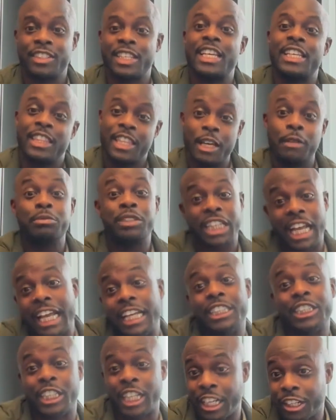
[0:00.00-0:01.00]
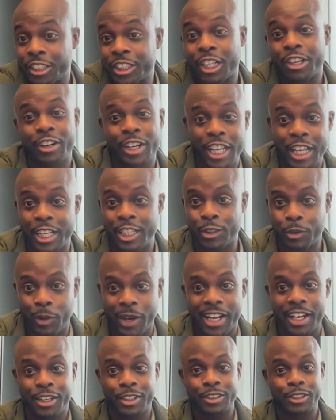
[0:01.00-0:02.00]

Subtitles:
seen them change their journey as well.